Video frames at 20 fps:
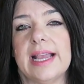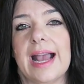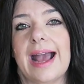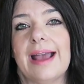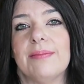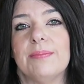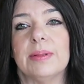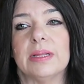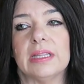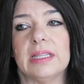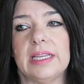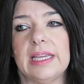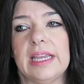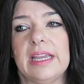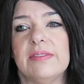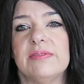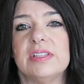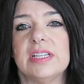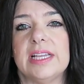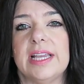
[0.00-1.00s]
I
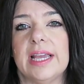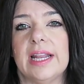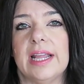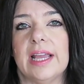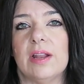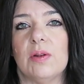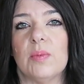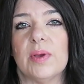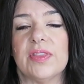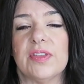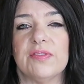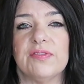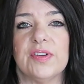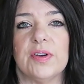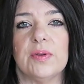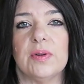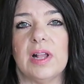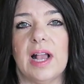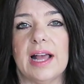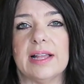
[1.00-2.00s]
believe, to get in with a
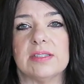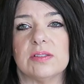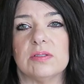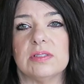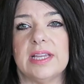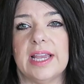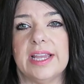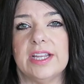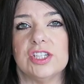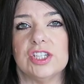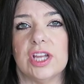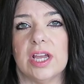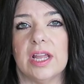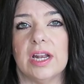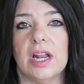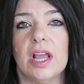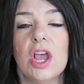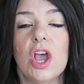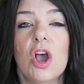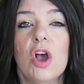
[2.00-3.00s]
phone consultation.